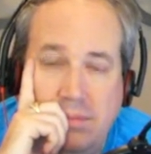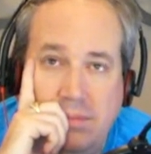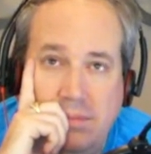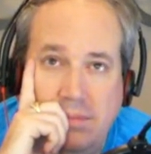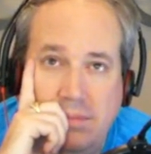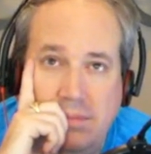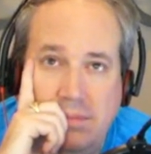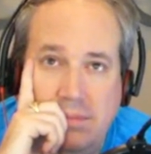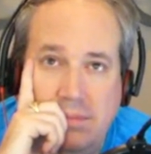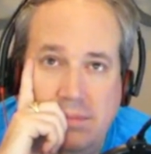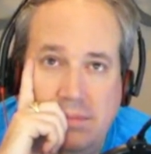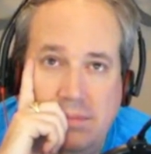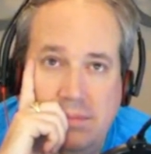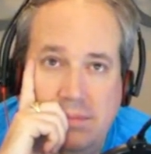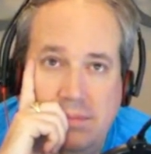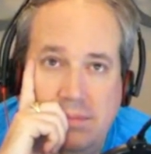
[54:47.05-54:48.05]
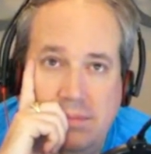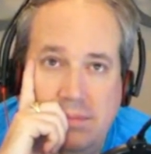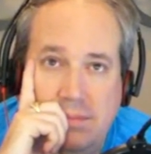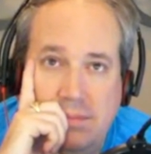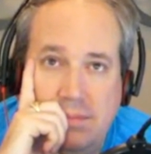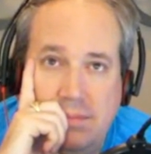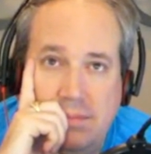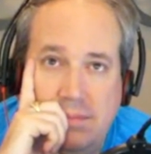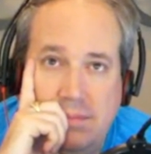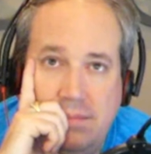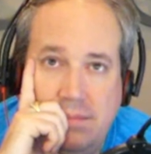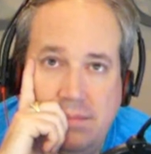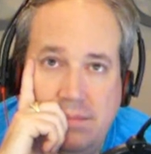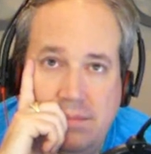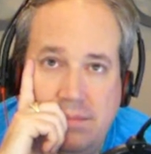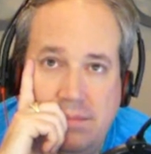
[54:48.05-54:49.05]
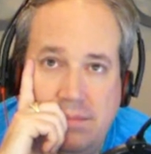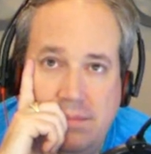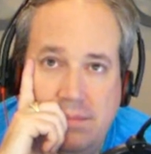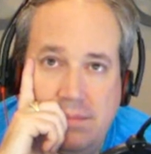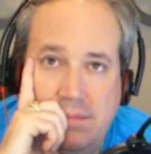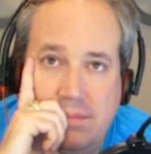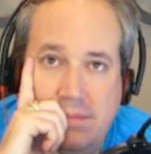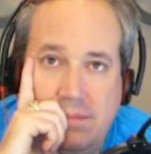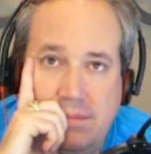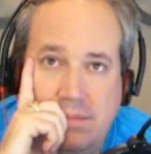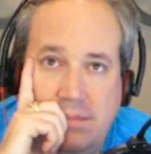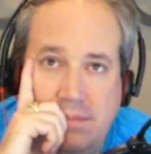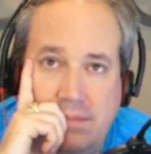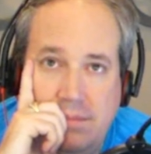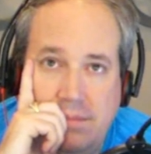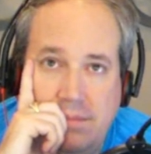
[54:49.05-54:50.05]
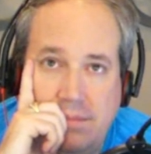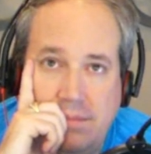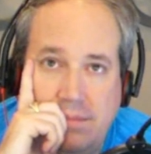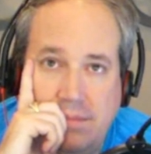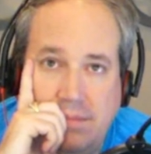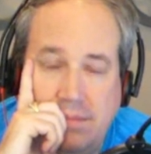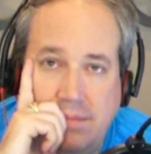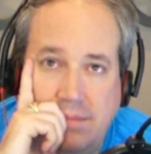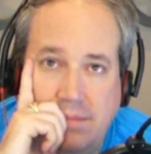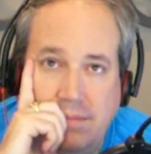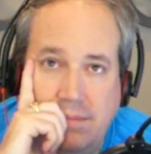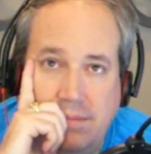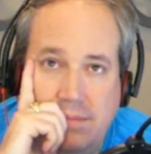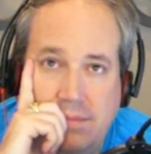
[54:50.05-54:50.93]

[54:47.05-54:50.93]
No words are spoken by the person on screen.